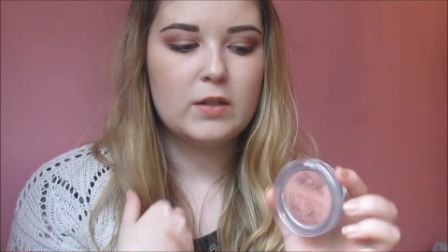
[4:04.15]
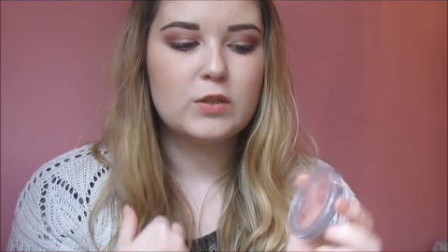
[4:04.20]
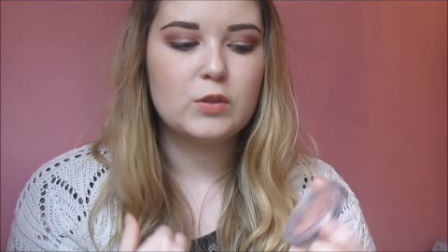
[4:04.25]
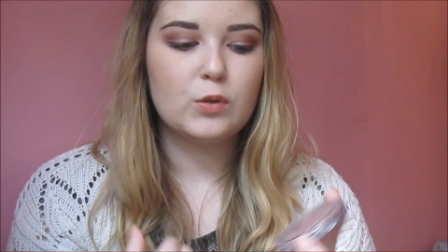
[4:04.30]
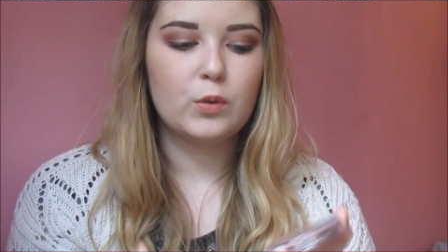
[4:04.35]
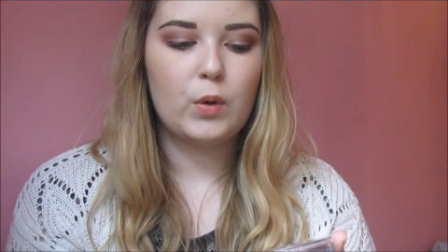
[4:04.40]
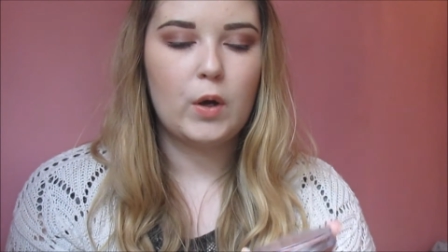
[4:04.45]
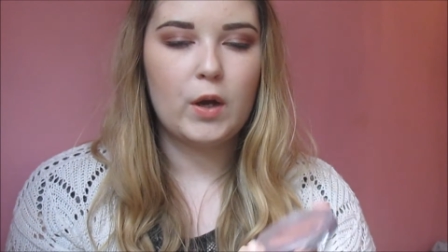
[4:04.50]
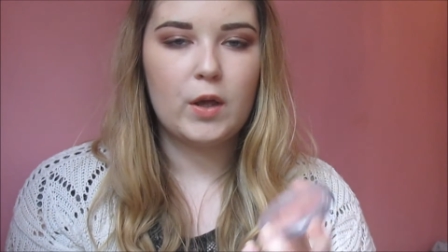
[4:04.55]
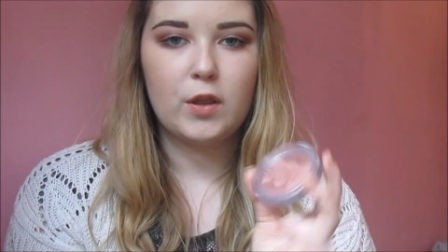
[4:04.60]

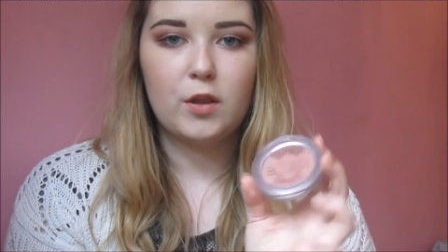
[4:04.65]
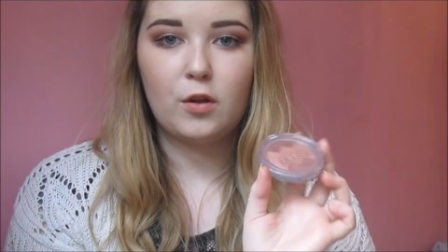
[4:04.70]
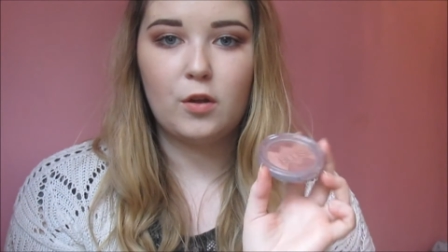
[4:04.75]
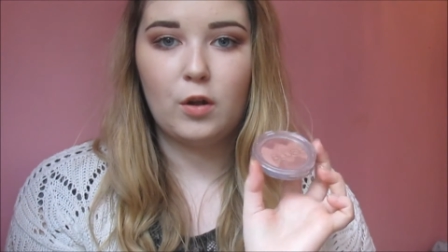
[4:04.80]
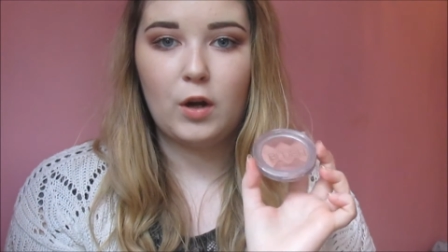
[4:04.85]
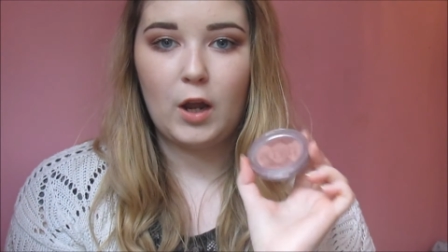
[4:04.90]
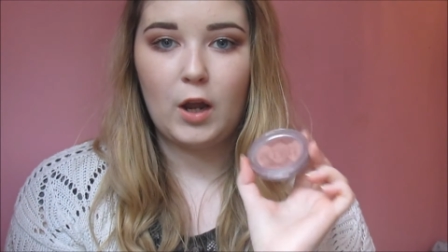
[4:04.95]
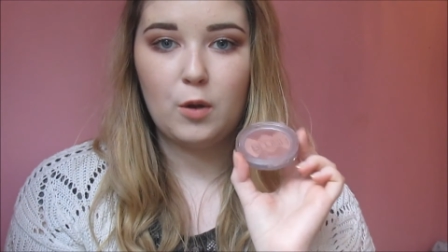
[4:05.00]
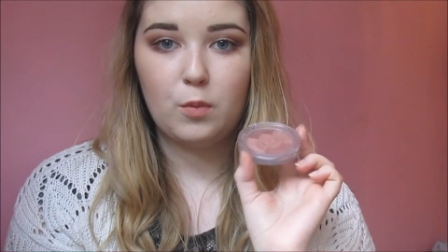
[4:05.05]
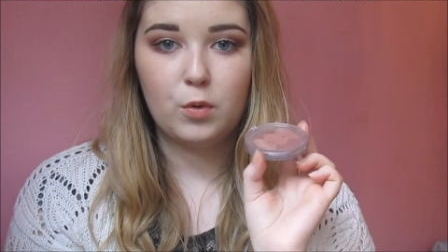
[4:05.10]
so I
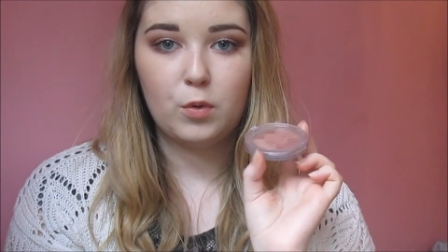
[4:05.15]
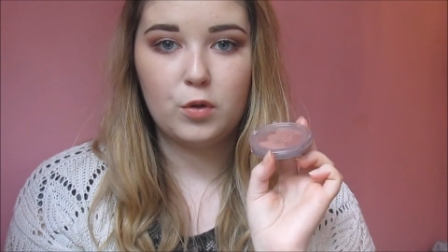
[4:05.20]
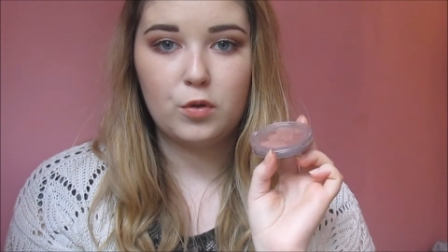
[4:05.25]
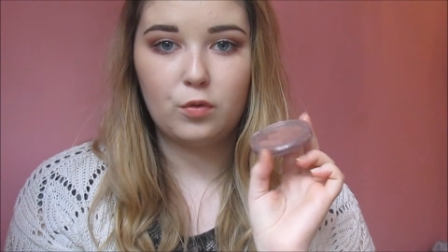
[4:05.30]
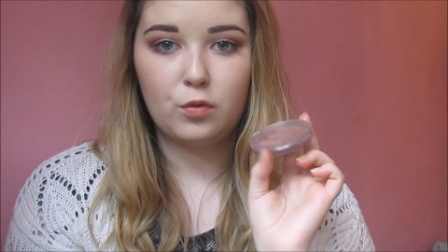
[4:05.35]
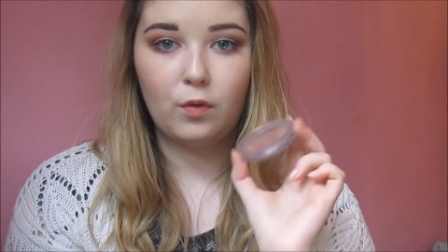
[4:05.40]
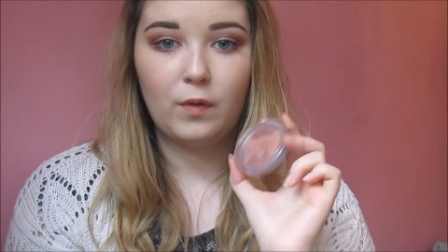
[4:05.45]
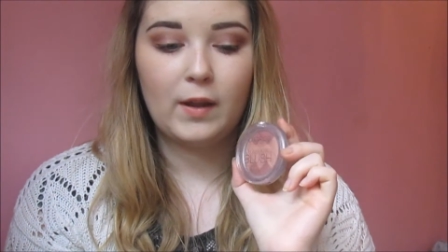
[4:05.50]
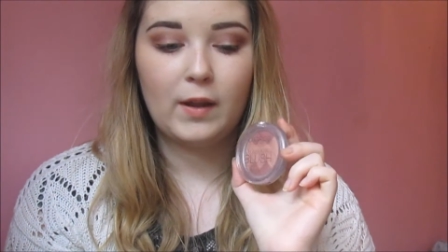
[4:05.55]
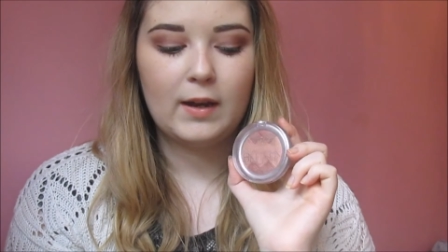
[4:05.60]
thought I would
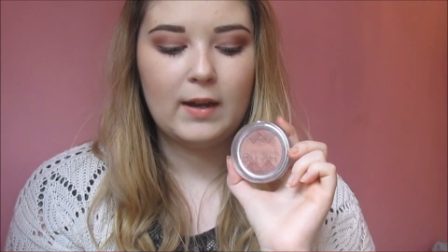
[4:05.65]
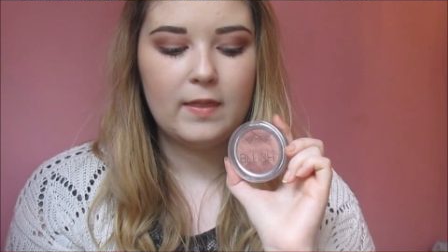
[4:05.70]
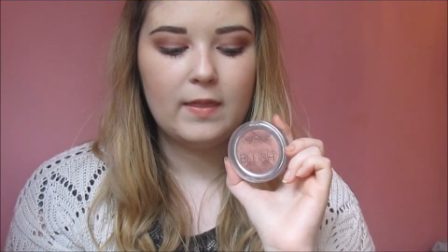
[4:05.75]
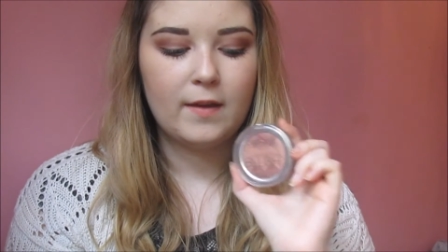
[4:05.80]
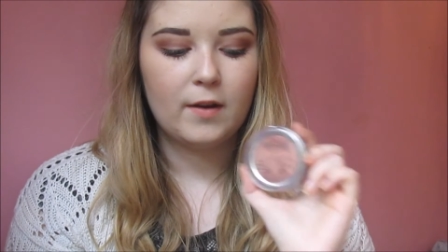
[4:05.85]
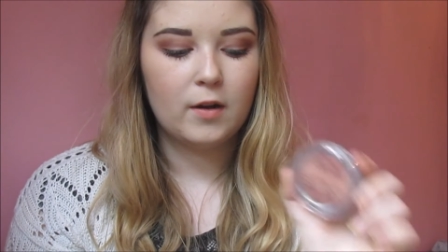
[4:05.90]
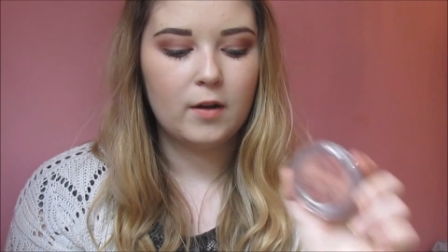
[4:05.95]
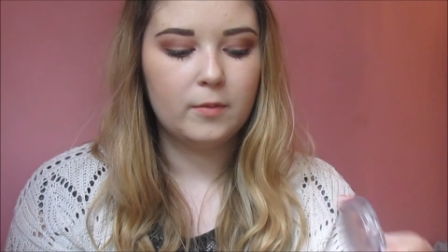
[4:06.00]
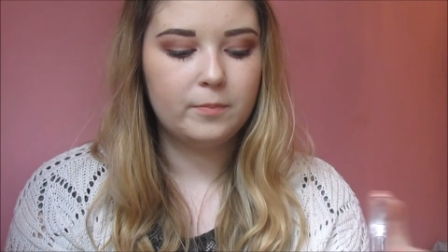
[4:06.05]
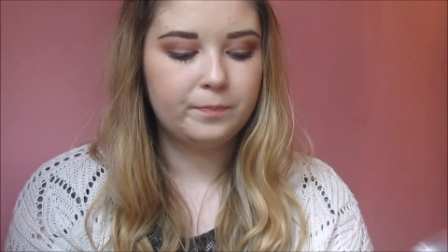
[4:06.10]
throw that in
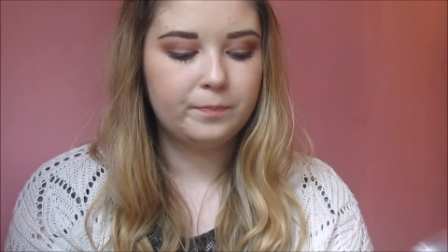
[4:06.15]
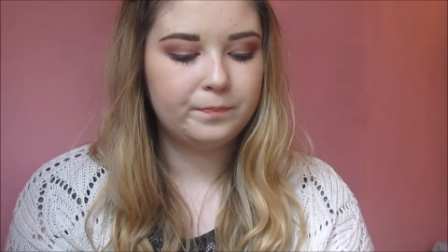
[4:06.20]
there.